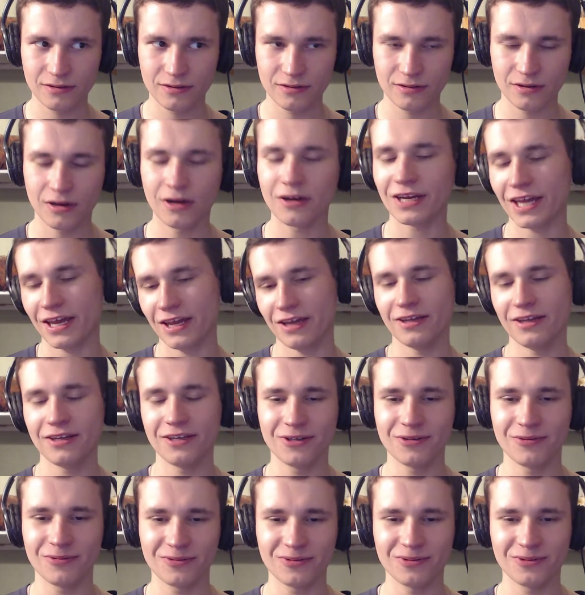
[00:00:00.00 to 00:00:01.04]
Okay,
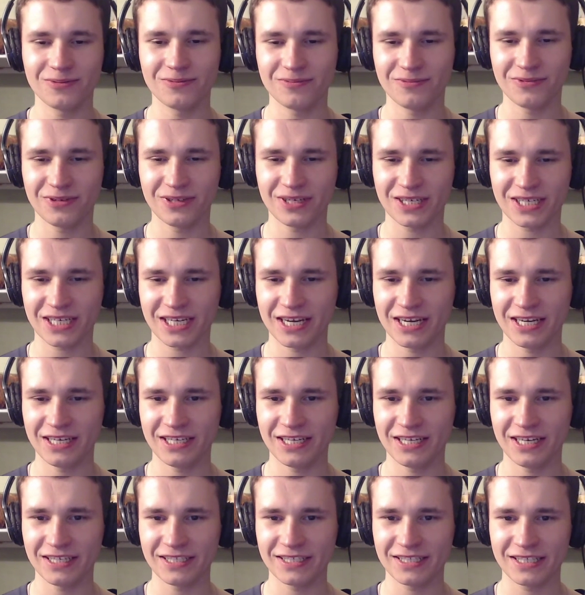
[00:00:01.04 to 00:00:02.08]
oh, um, okay,
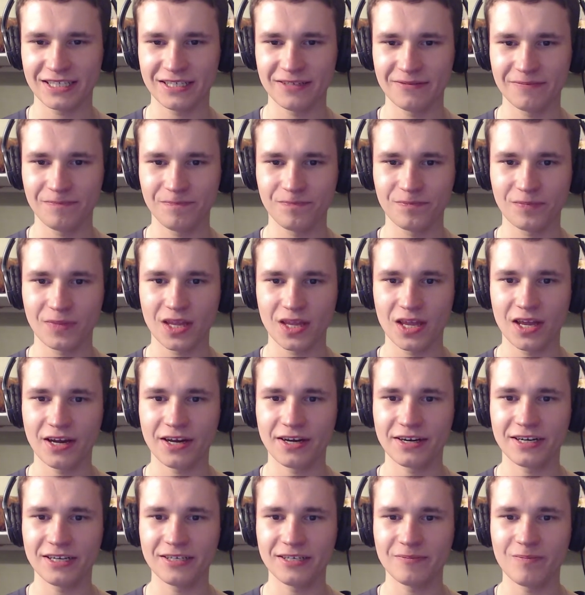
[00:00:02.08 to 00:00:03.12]
next.
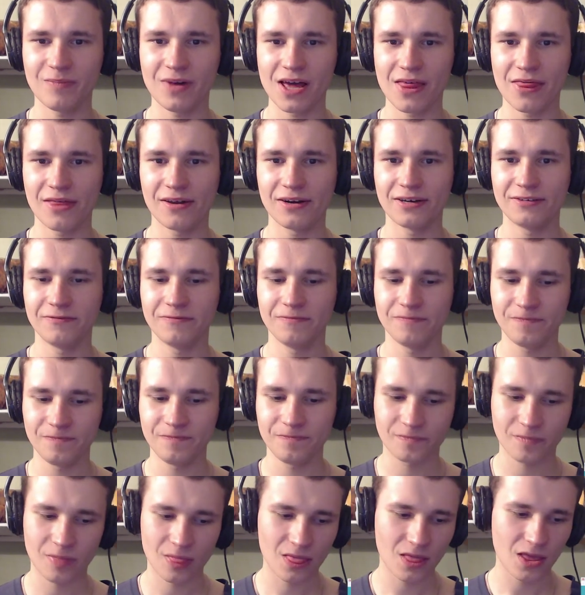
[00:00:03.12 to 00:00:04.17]
Grandmother.
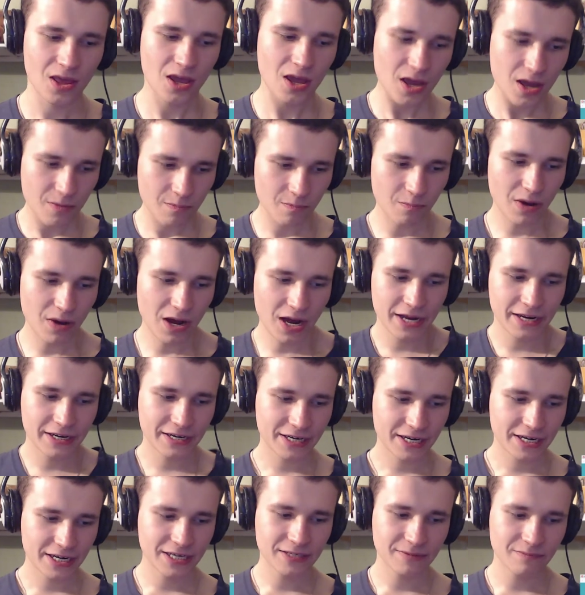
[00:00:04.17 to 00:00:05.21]
My
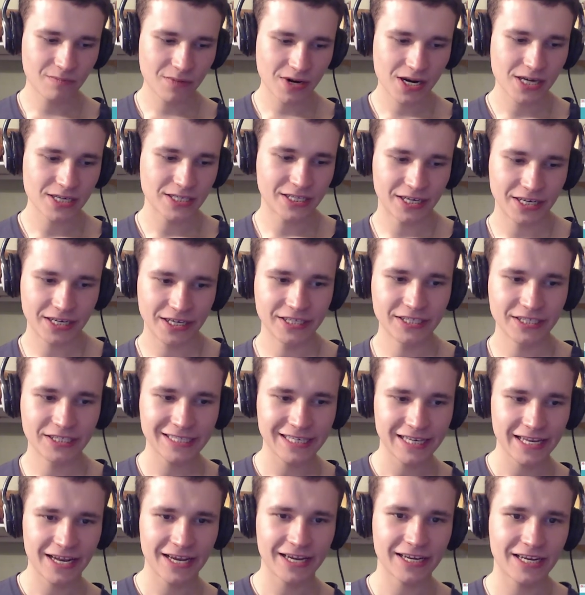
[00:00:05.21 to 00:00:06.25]
grandmother eats
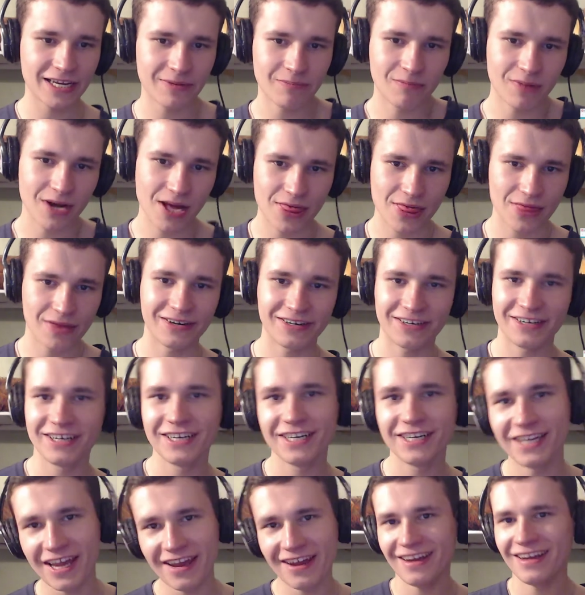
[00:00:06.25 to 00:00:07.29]
like a mother.
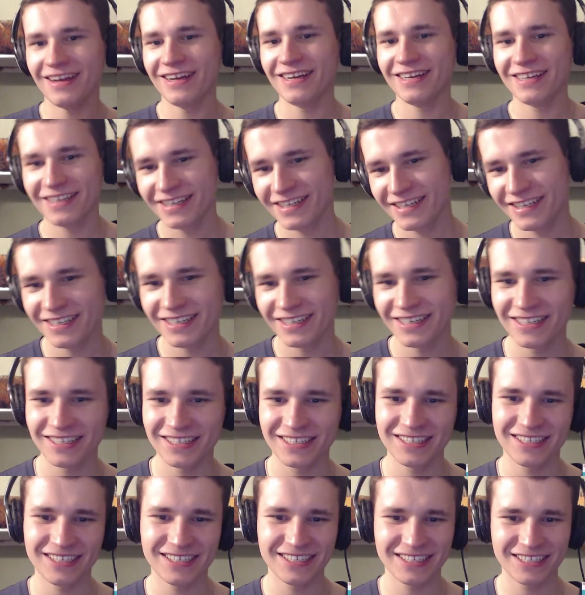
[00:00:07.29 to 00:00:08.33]
Yeah!
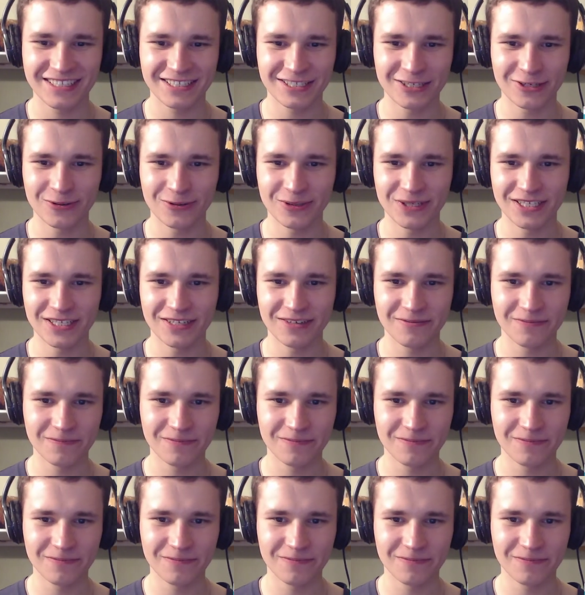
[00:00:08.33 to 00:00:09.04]
So easy.